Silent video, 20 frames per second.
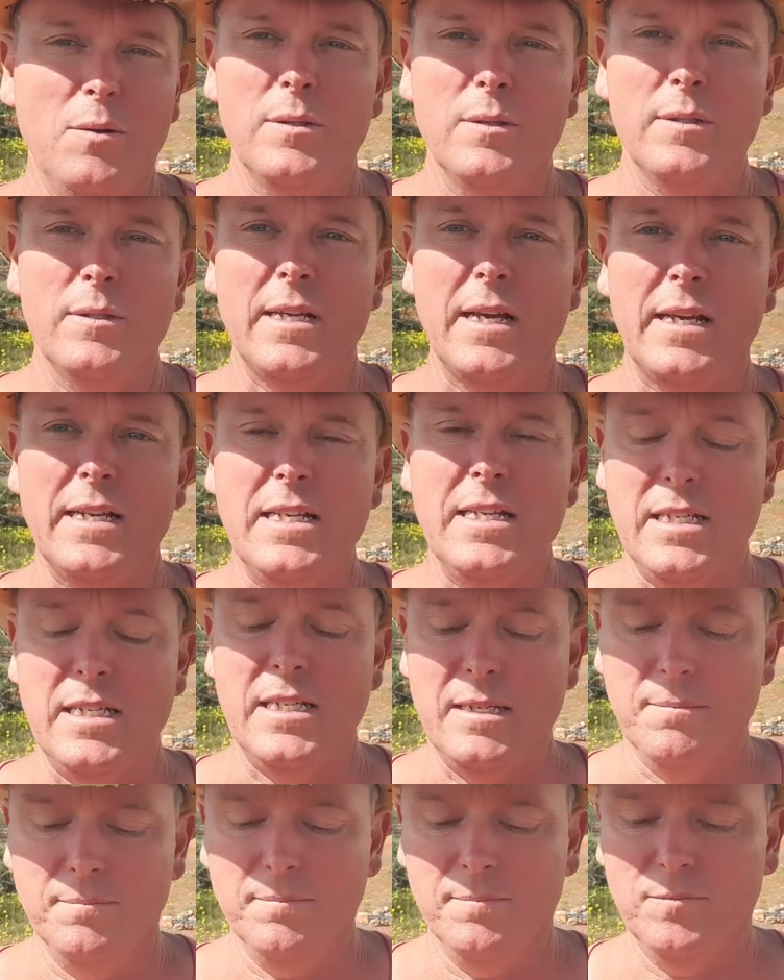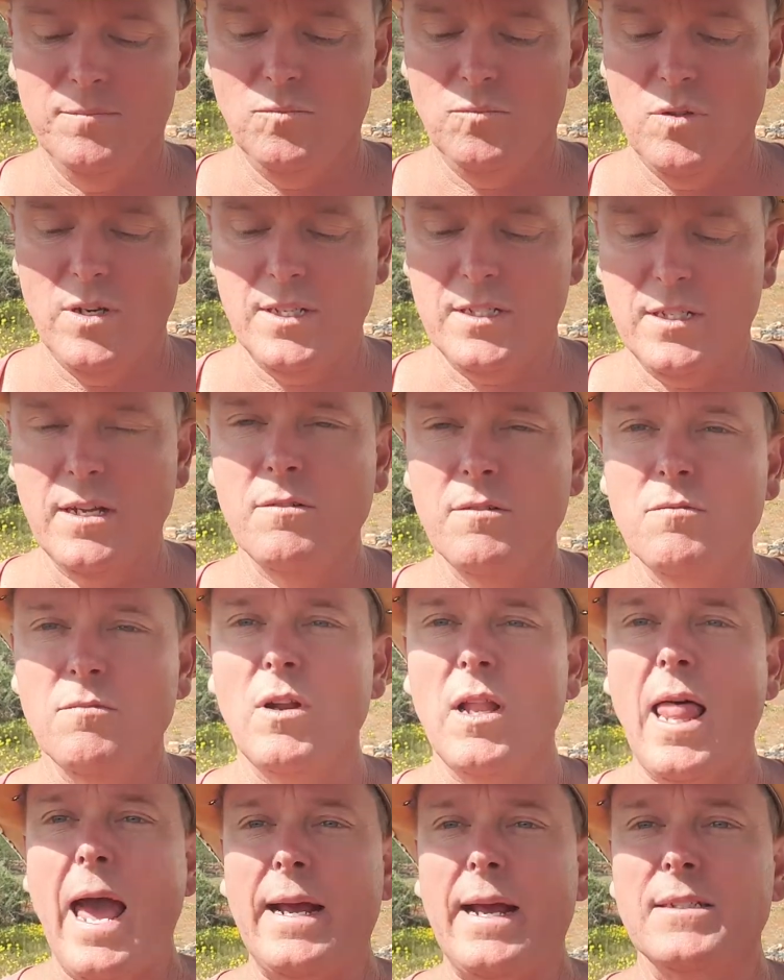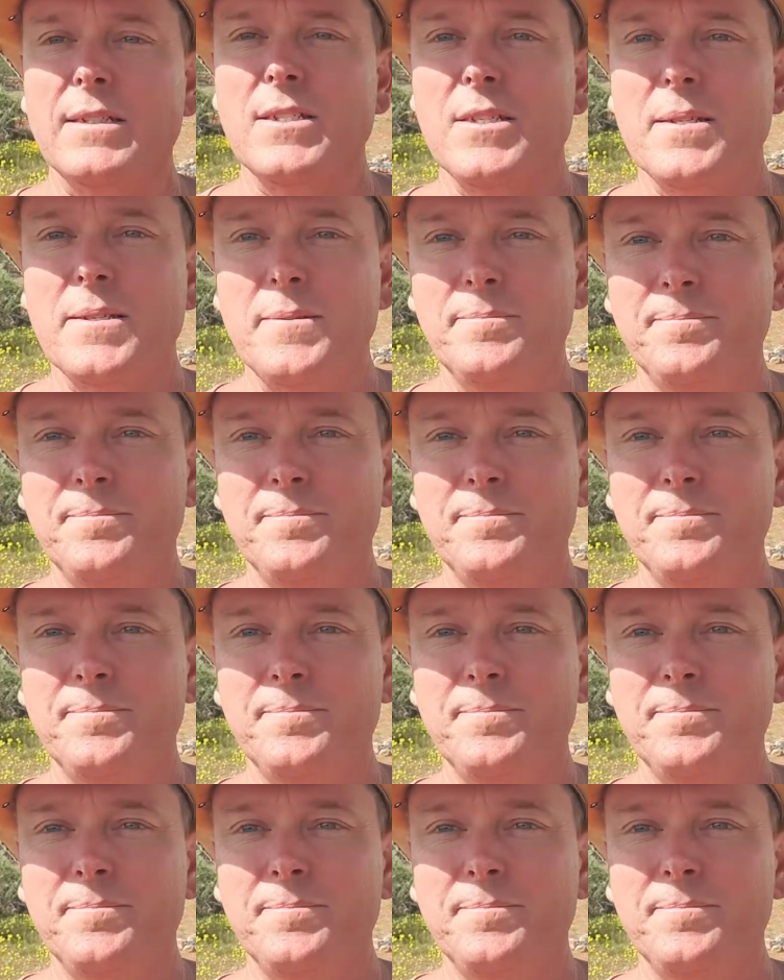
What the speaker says: Take it easy. Rest and relax.